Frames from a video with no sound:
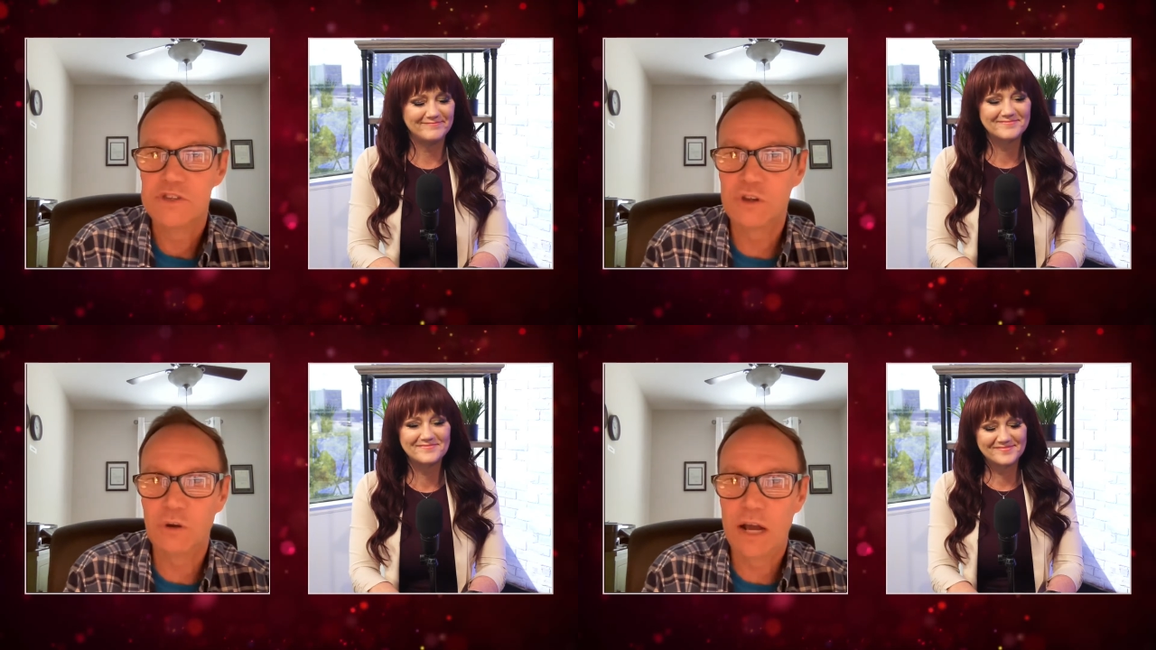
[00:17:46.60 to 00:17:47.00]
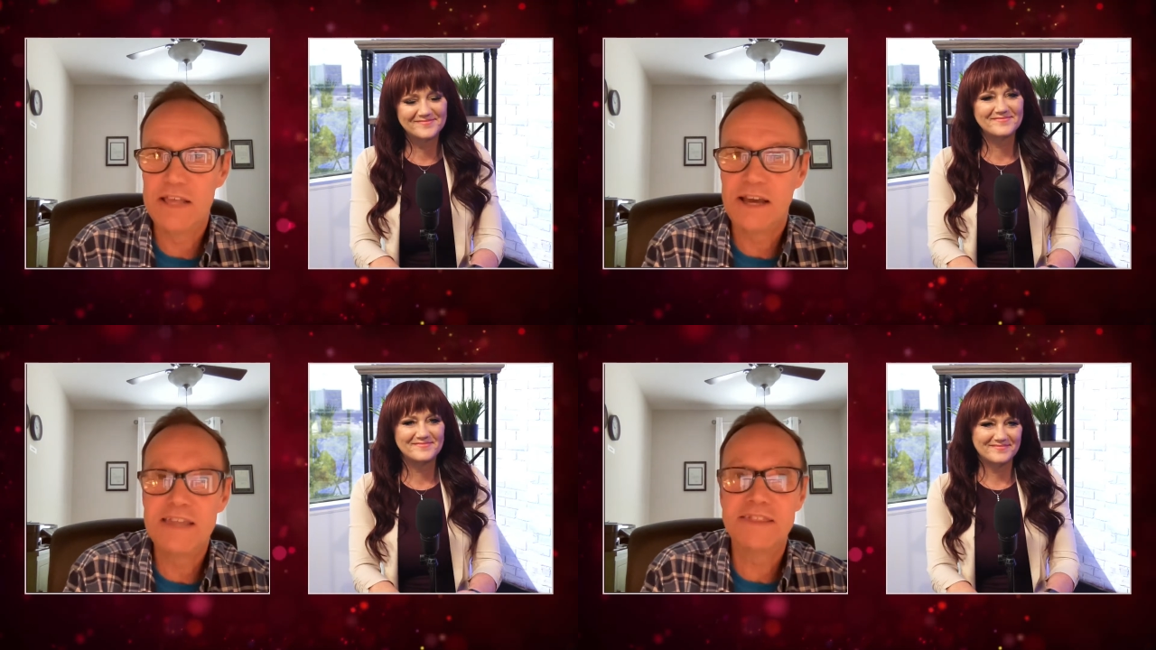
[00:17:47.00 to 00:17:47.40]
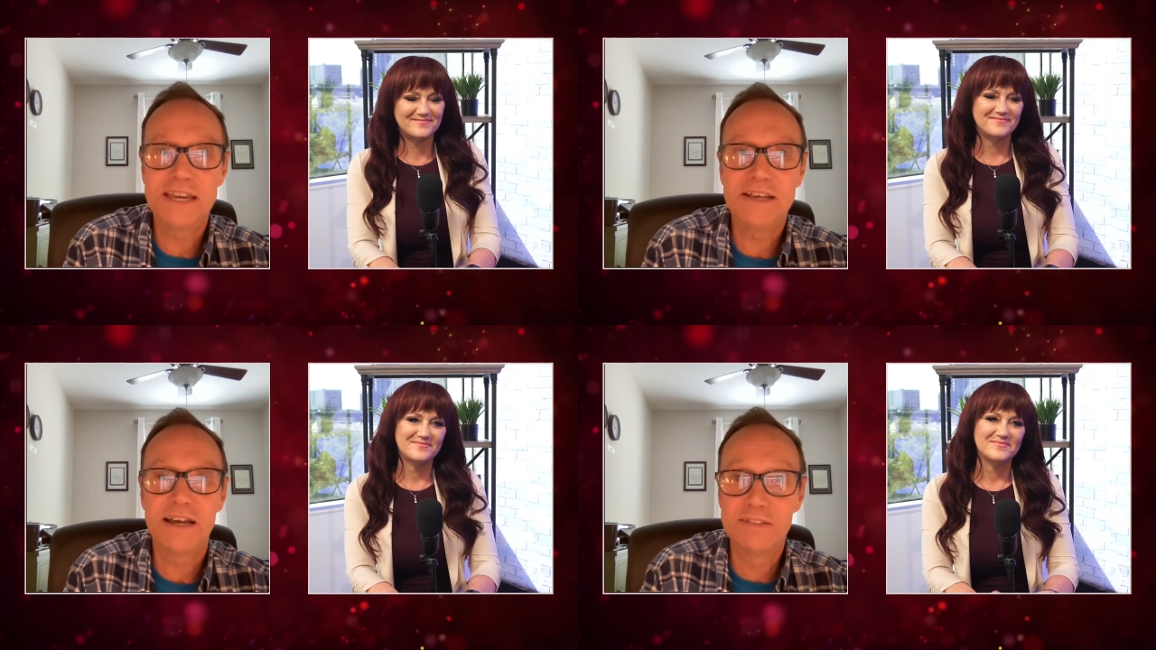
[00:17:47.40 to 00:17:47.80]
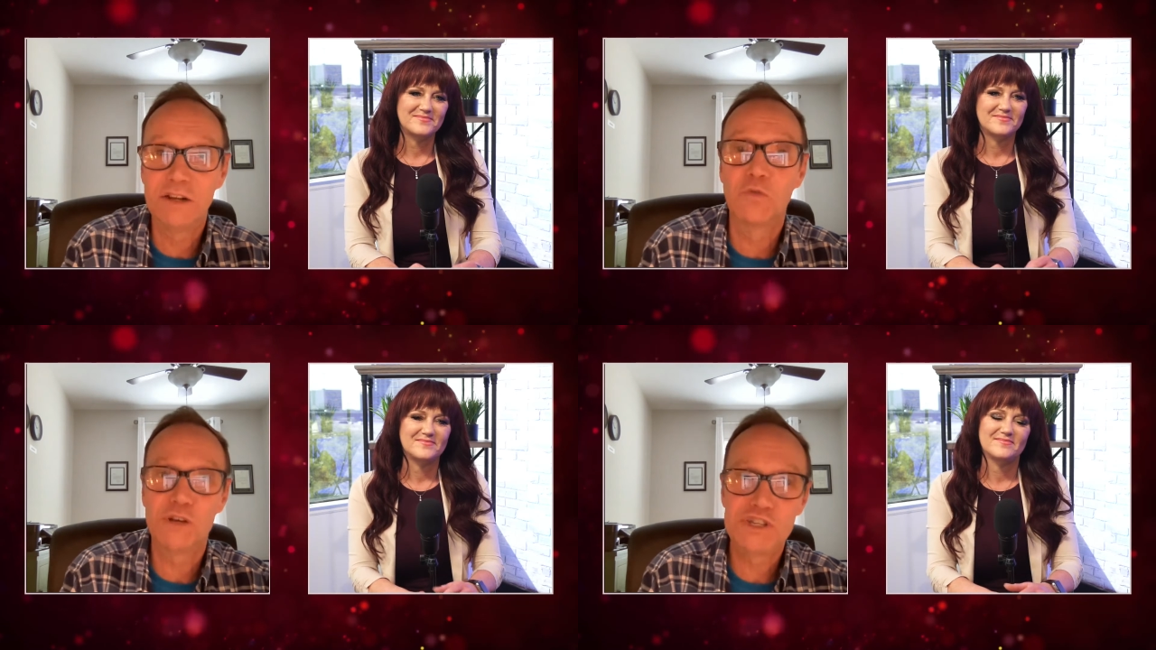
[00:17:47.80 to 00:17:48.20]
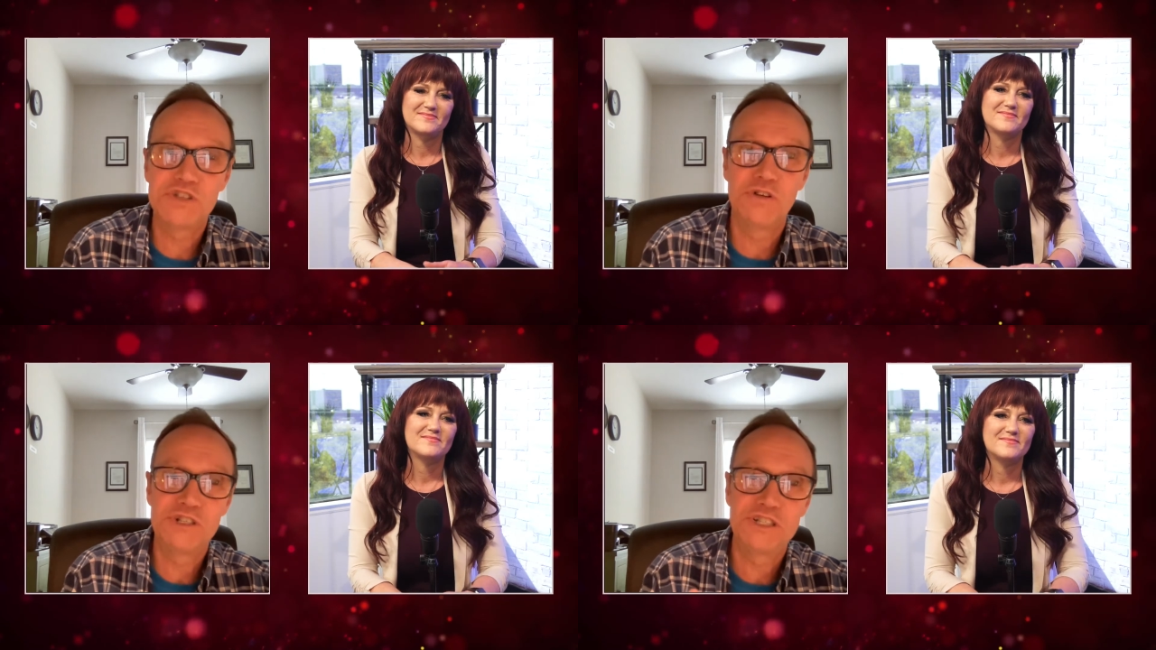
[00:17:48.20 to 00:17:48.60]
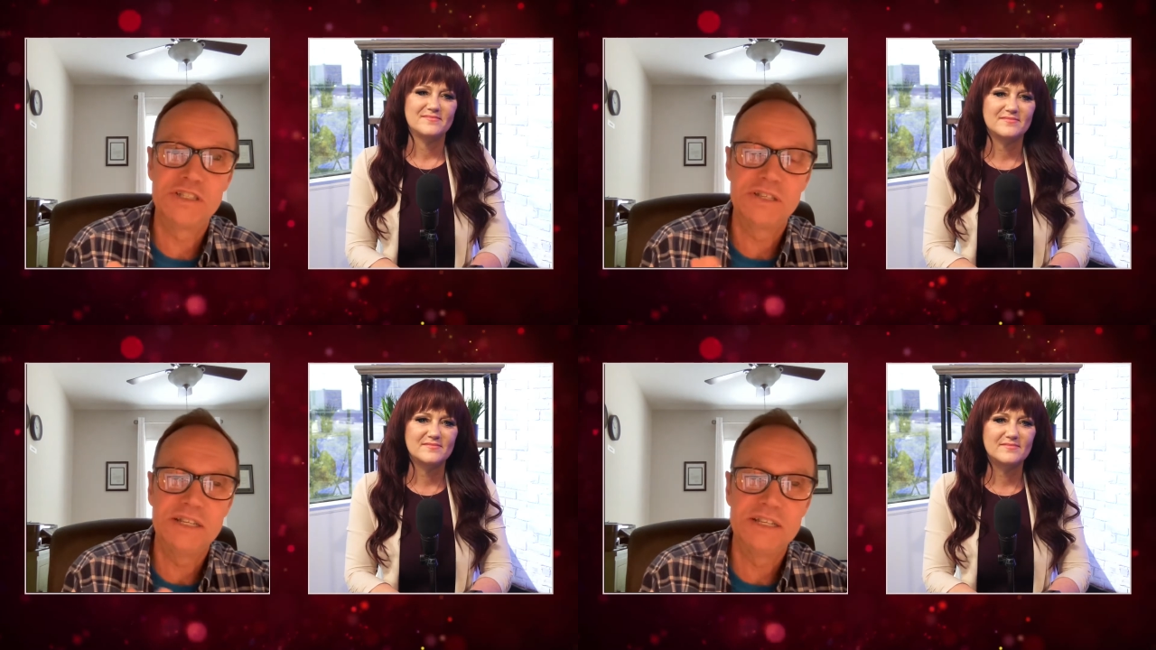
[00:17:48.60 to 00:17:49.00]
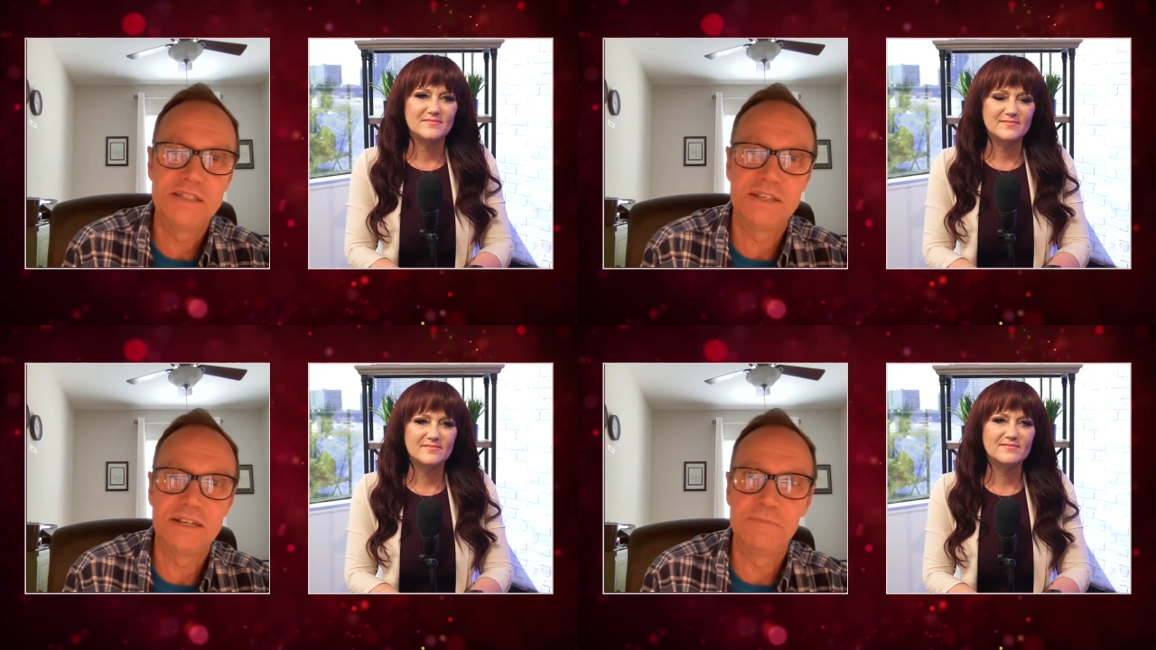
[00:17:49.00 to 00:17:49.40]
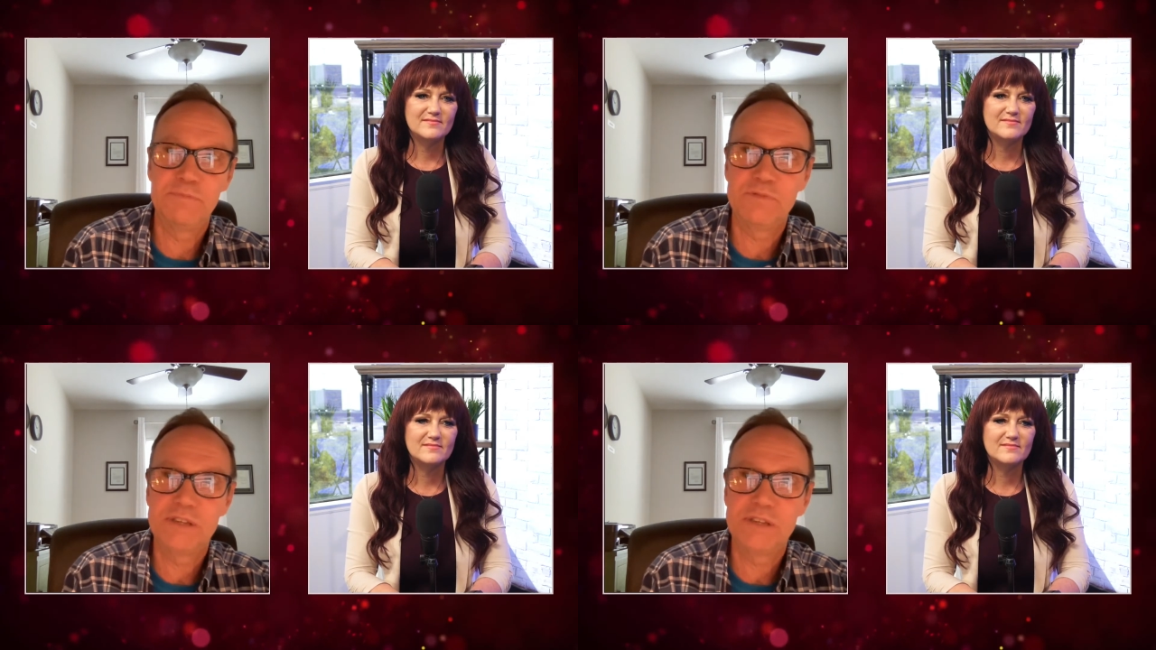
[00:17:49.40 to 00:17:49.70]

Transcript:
Speaker 1: So I, I think a little research is, is, uh,